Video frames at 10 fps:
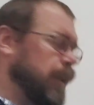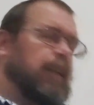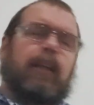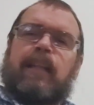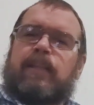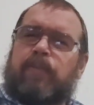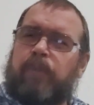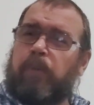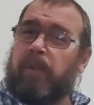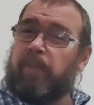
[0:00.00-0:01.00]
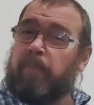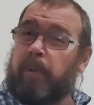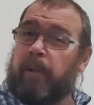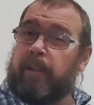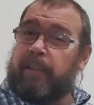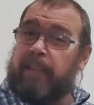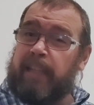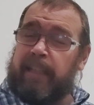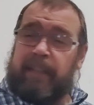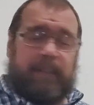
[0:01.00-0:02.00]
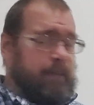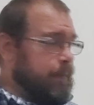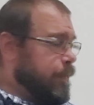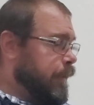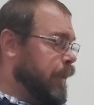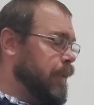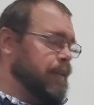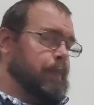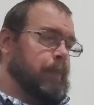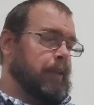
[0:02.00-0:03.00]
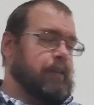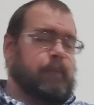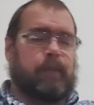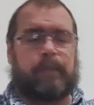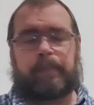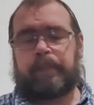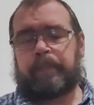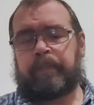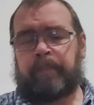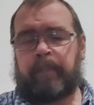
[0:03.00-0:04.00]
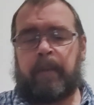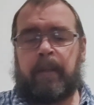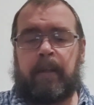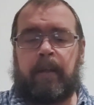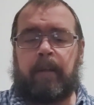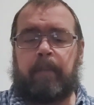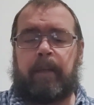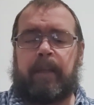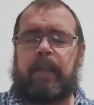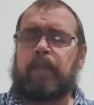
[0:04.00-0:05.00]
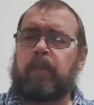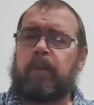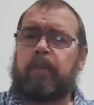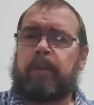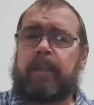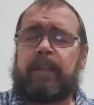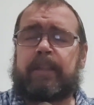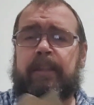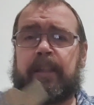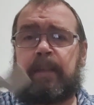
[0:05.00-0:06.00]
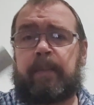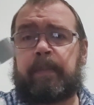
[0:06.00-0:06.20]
The last few I've bought didn't. Kind of surprised me. But I keep one on my keychain.